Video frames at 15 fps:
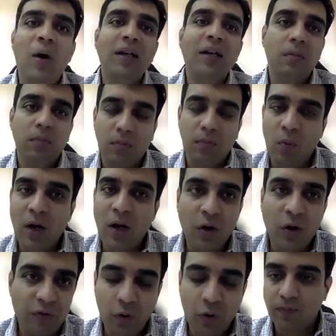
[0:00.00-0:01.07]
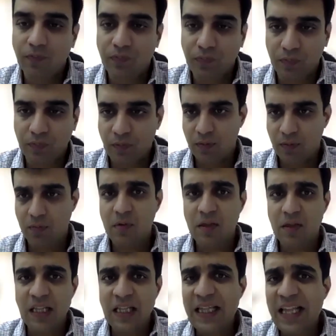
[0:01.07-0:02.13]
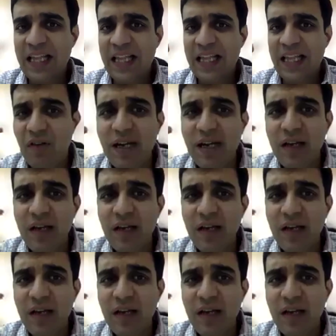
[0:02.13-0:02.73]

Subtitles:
one of you. There will